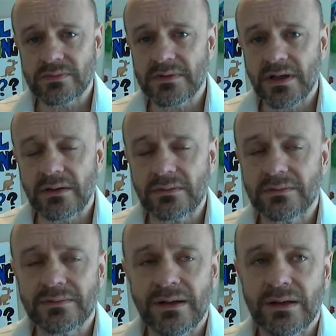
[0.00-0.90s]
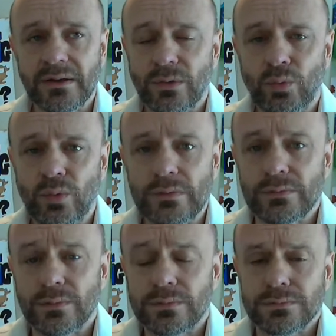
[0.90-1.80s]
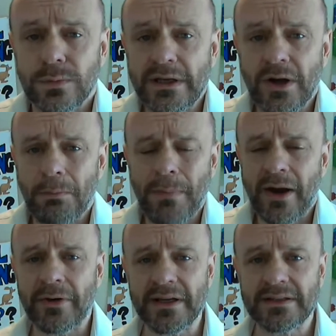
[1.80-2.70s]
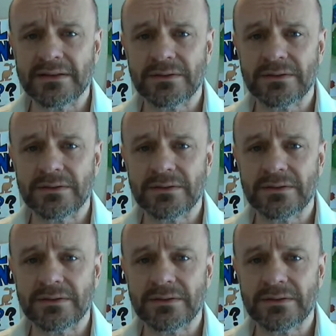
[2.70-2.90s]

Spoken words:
you know, we got married.